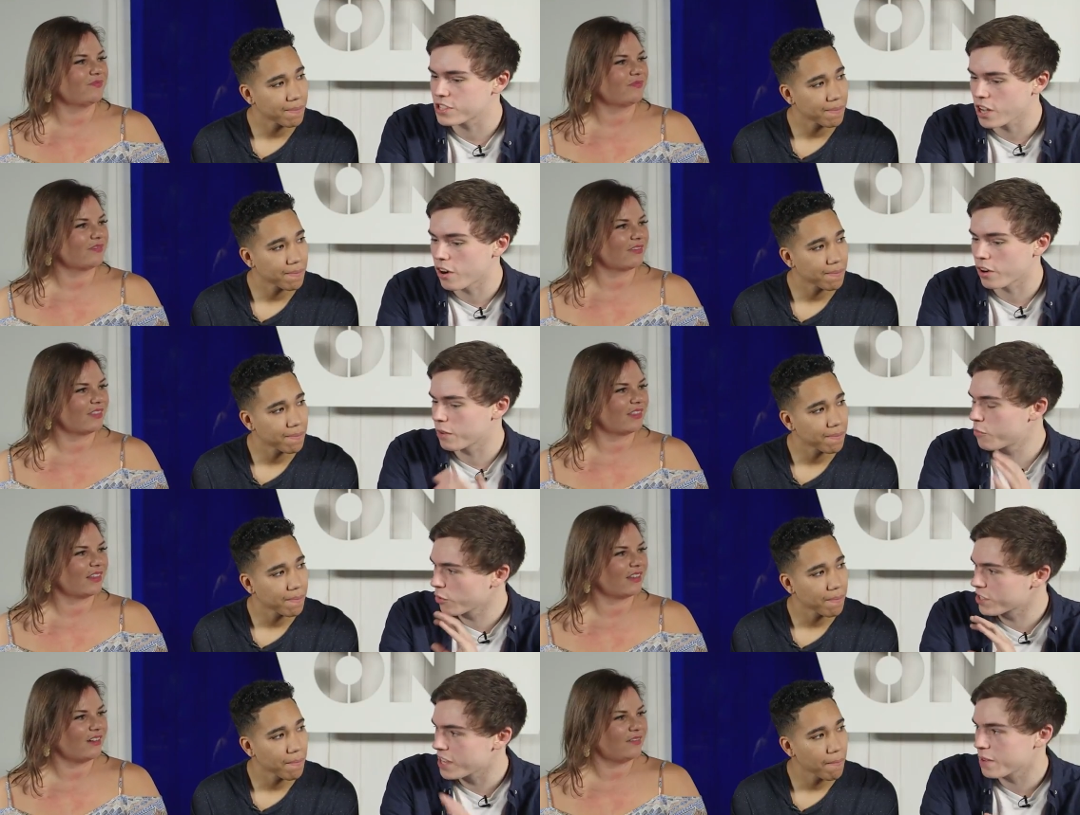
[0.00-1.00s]
Speaker 1: just can't... If
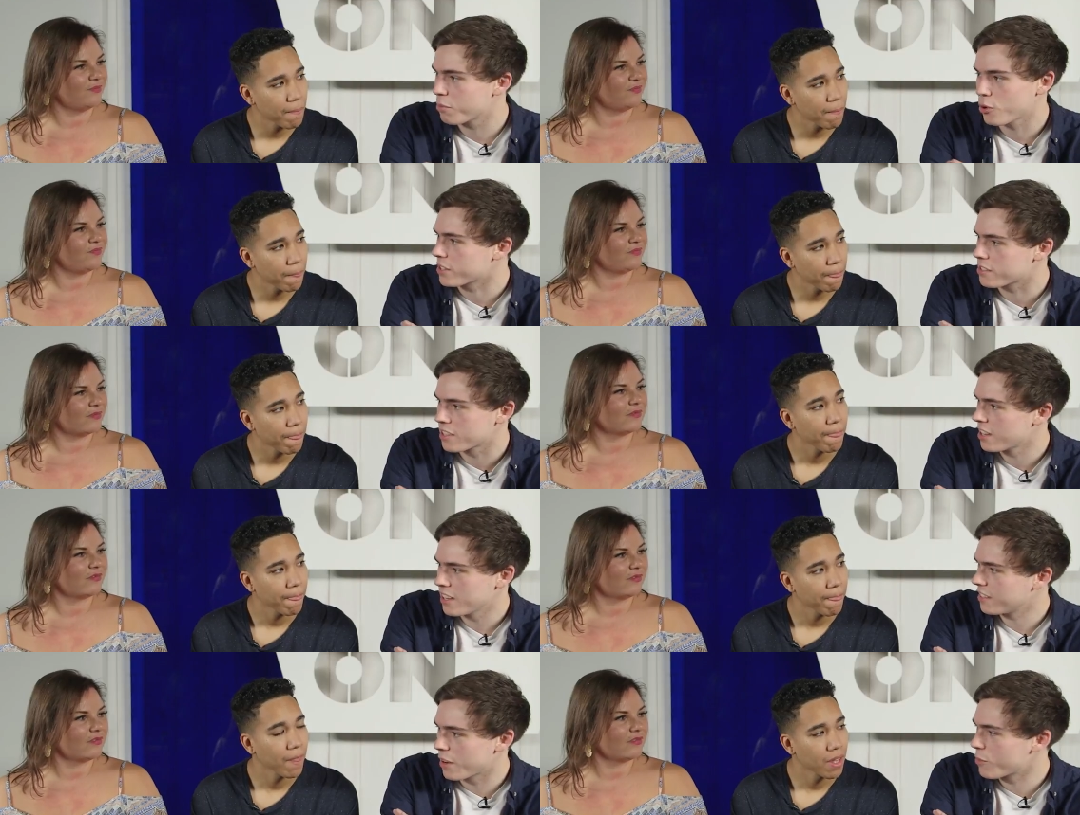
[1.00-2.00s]
we're on the same points...
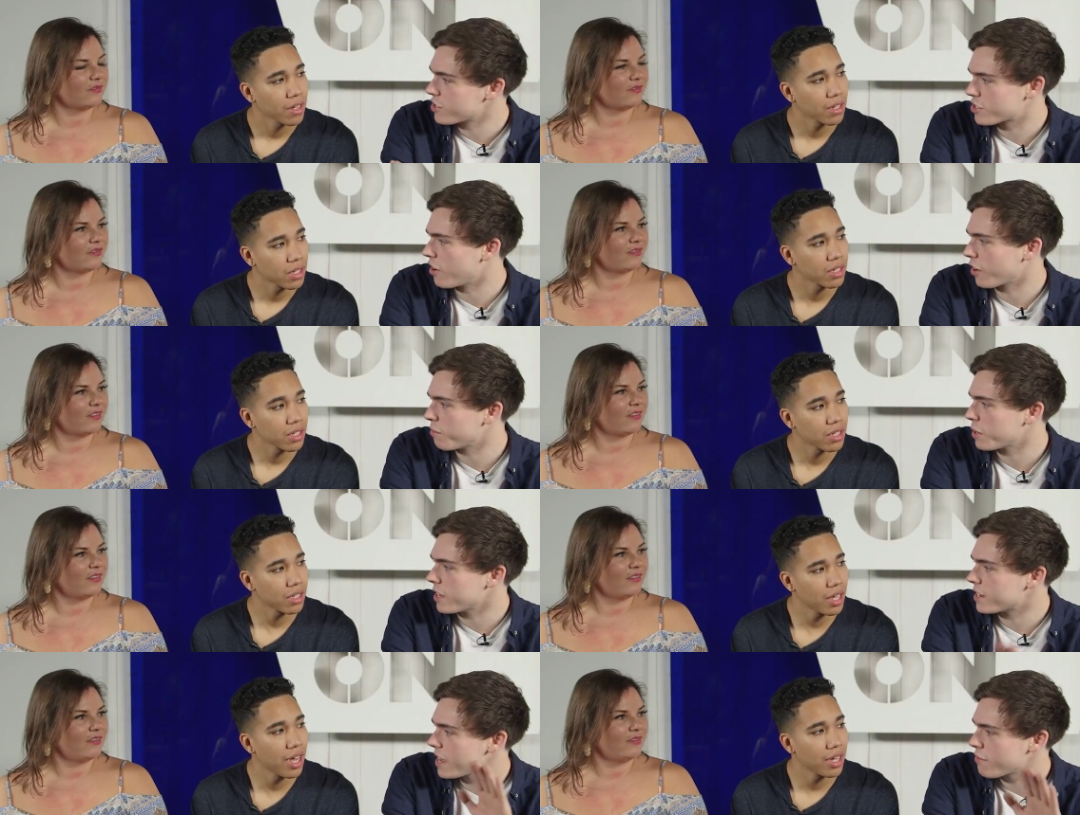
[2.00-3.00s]
then we just can't
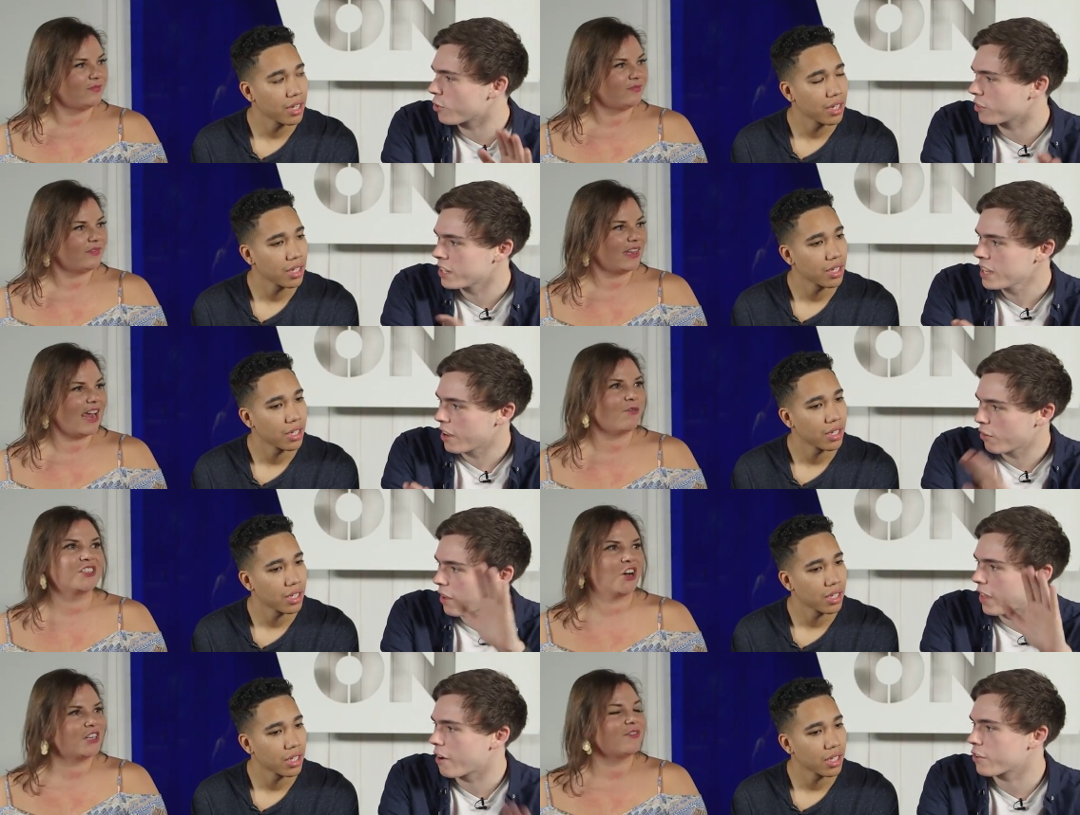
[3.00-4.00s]
compete because
Speaker 2: everyone's
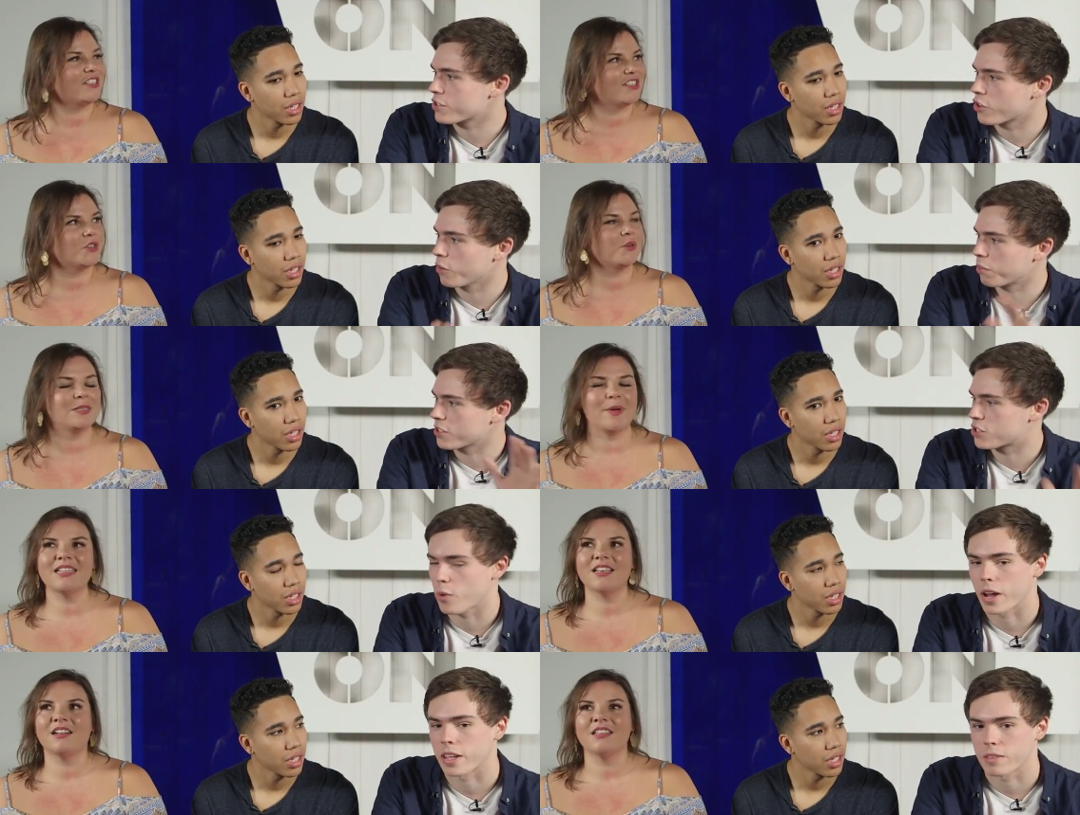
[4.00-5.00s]
around the area's got
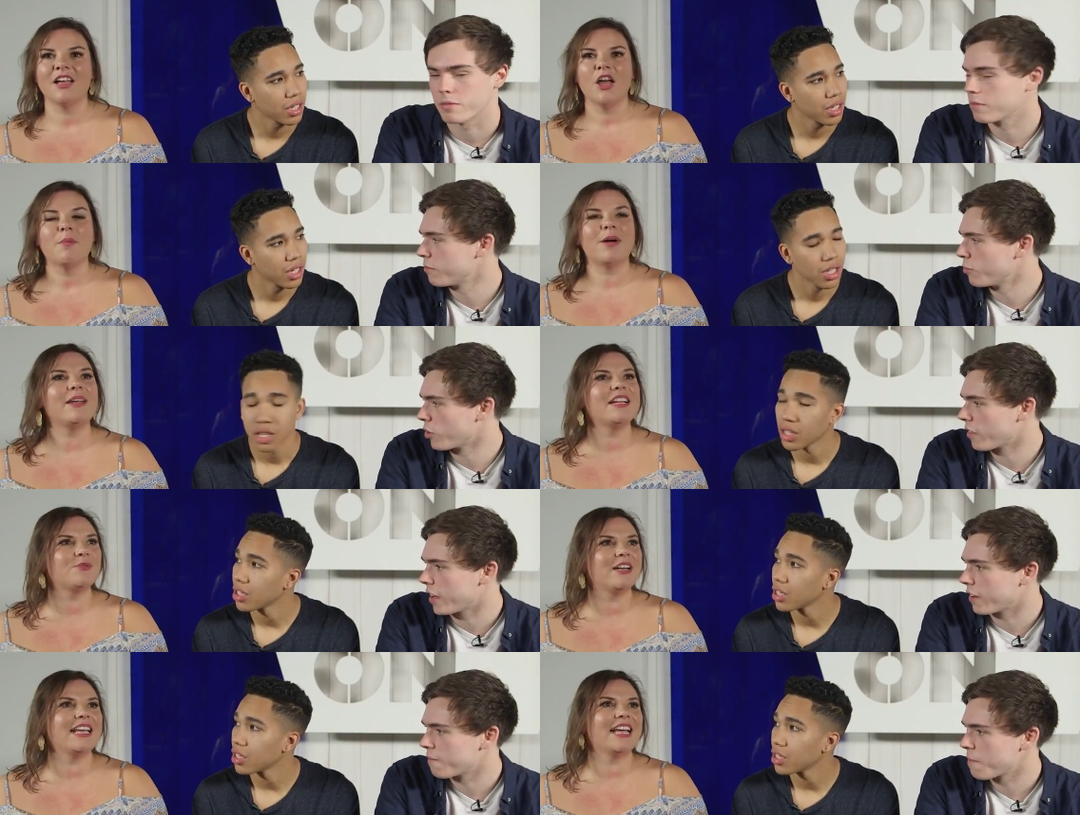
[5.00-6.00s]
+20. But I mean,
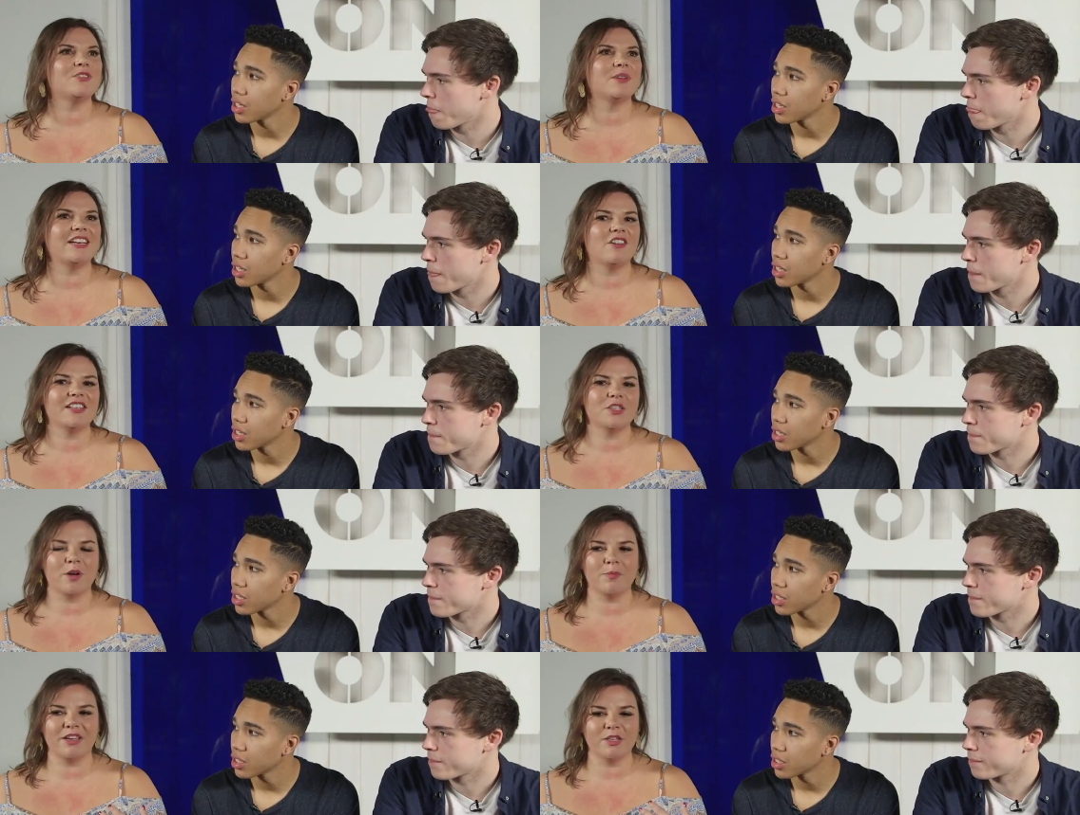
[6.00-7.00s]
it's really nice as
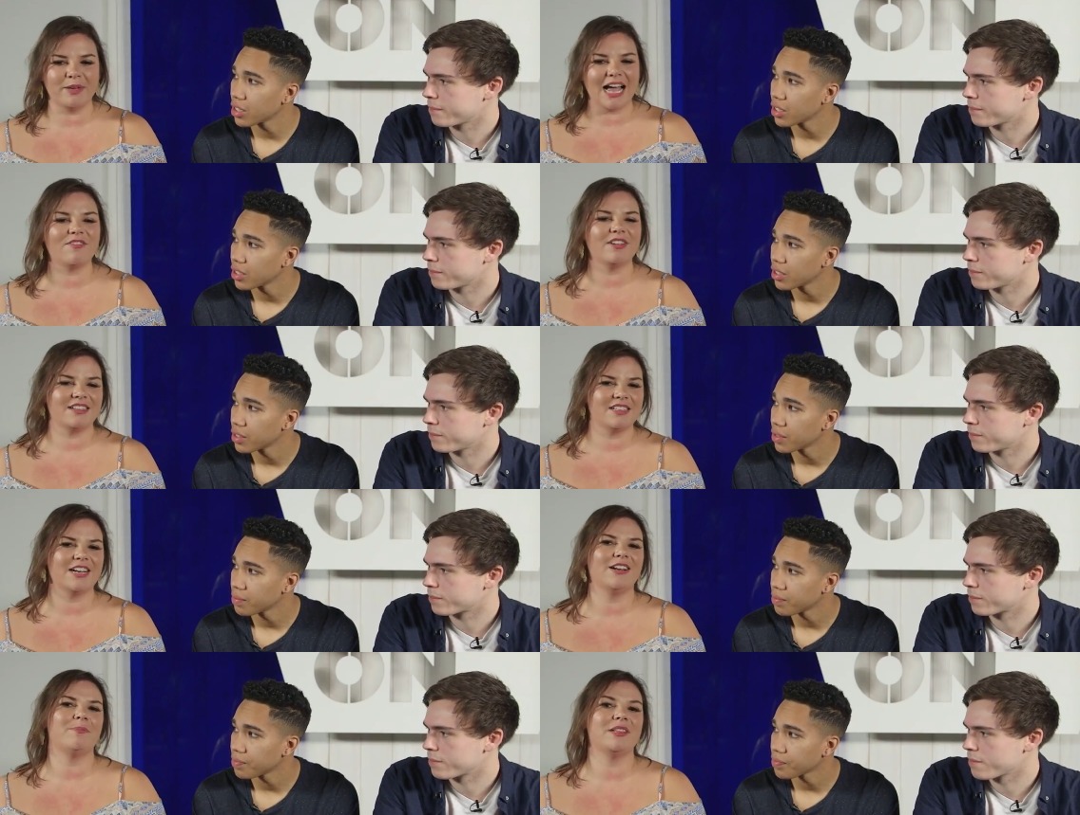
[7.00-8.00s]
well because we haven't
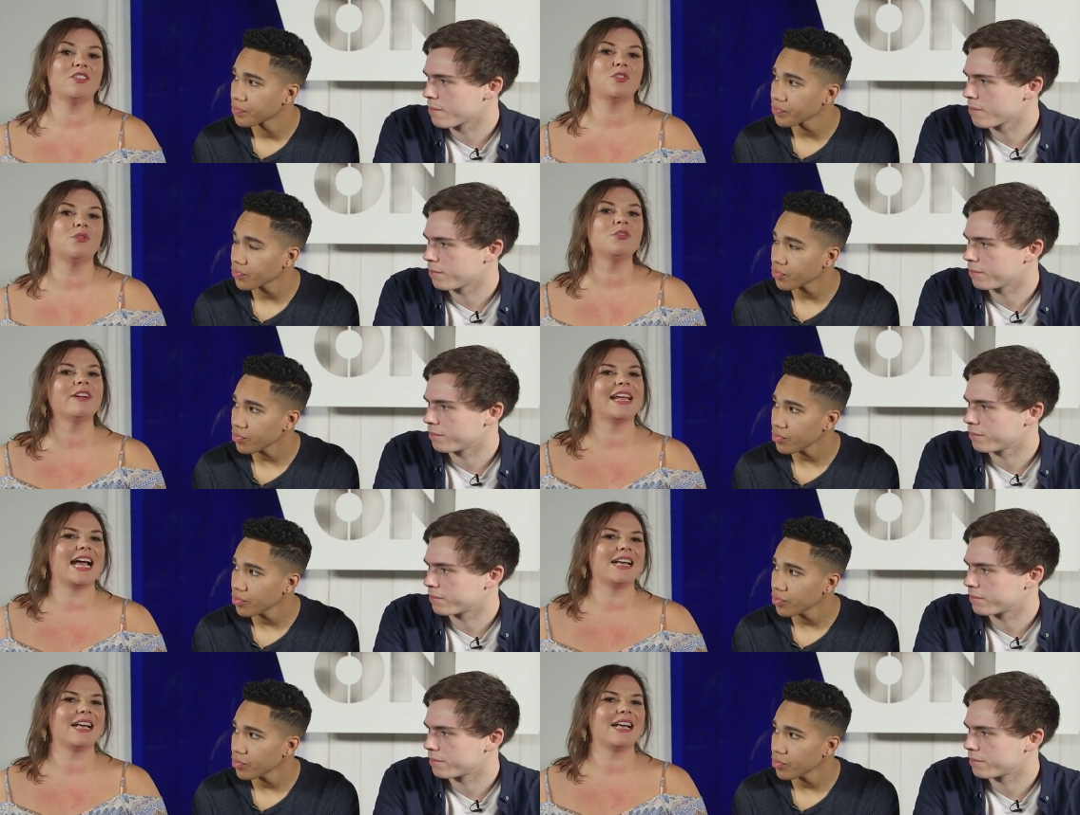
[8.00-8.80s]
necessarily been scoring